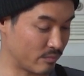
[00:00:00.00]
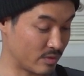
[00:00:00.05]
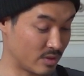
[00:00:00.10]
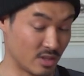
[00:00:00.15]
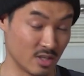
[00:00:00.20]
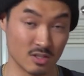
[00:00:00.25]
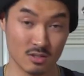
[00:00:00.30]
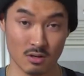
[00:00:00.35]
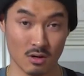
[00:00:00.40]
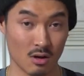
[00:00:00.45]

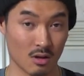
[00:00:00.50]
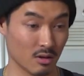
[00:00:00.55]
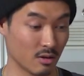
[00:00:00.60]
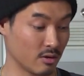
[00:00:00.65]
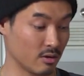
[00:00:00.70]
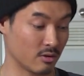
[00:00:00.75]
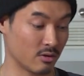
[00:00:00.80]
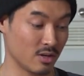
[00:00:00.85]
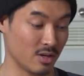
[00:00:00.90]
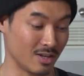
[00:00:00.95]
these are all our
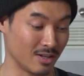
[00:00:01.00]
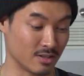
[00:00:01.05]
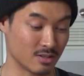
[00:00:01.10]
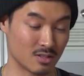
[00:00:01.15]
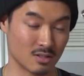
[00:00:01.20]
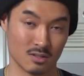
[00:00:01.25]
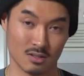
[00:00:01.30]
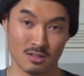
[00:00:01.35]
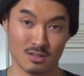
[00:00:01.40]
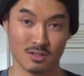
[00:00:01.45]

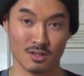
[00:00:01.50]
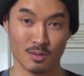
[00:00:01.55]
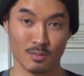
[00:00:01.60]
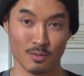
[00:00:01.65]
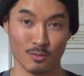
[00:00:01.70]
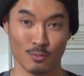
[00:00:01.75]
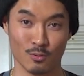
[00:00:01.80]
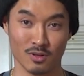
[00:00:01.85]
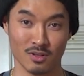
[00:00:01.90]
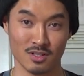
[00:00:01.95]
ingredients. This is gonna
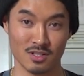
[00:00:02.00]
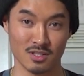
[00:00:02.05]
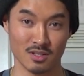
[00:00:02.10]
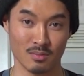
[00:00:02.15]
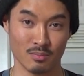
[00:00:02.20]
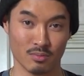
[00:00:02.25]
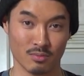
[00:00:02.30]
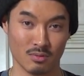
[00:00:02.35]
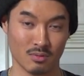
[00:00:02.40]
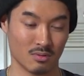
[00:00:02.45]
be really
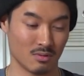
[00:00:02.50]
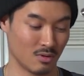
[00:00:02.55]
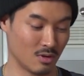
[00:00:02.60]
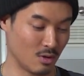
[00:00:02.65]
simple.